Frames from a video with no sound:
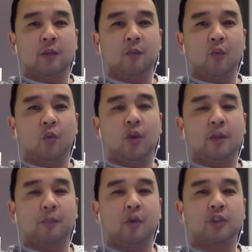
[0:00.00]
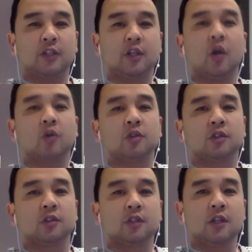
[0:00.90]
where the project goes
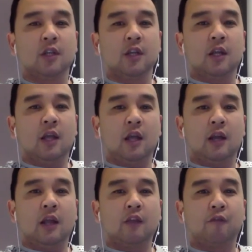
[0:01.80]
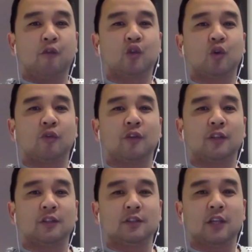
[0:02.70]
and the future of it.
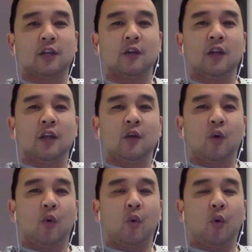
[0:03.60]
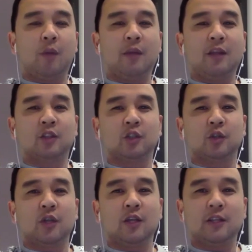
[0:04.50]
So what I'm hearing
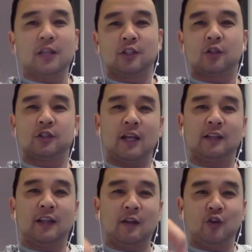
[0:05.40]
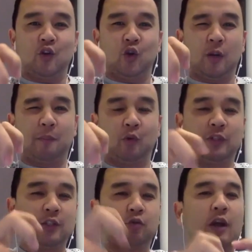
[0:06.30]
too is you're saying that you're going to build
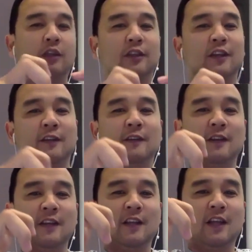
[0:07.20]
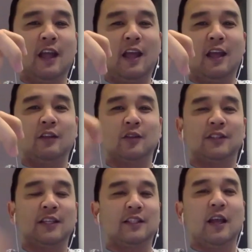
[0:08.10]
this great thing, and your
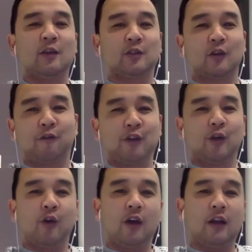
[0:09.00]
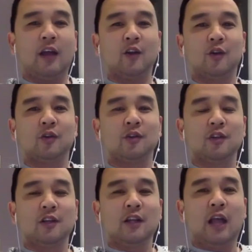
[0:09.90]
CTO is going to figure out how to
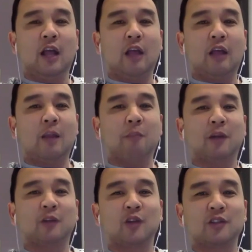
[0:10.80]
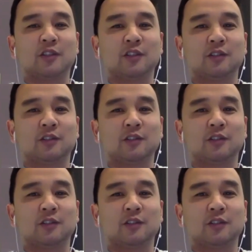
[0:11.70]
monetize it.